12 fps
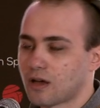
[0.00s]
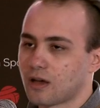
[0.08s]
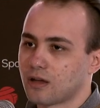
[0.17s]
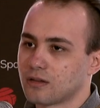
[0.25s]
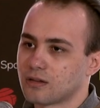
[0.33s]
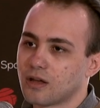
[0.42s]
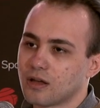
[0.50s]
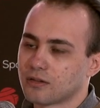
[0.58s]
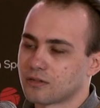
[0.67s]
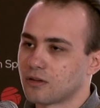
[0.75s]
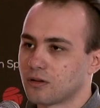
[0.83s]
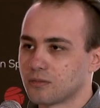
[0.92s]
and
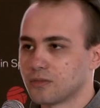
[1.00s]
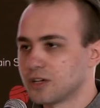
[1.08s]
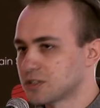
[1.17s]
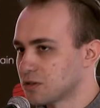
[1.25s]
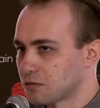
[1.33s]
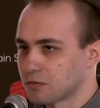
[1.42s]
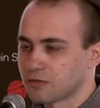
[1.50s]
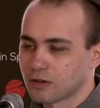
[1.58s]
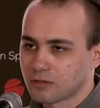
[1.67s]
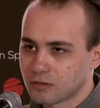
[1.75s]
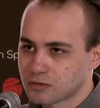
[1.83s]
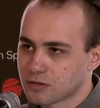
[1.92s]
some issues with the
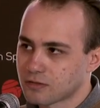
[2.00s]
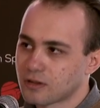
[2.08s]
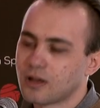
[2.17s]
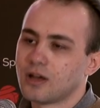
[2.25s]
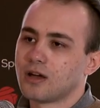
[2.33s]
solutions